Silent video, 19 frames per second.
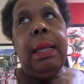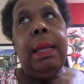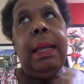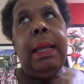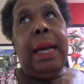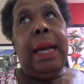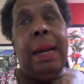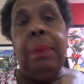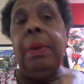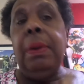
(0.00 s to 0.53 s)

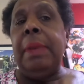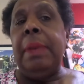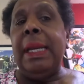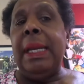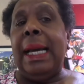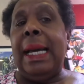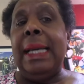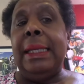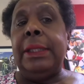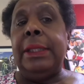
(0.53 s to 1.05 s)
I would be
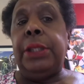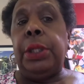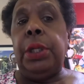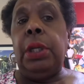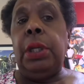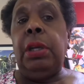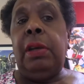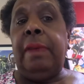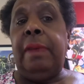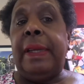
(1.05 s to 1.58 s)
lying to
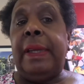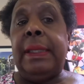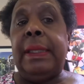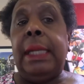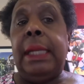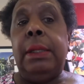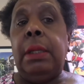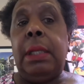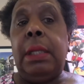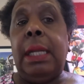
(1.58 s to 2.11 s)
you if I tell
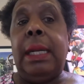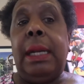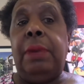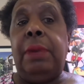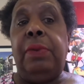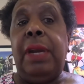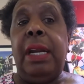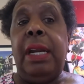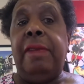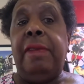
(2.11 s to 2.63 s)
you that I
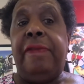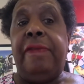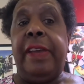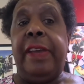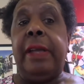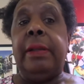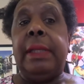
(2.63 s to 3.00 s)
really feel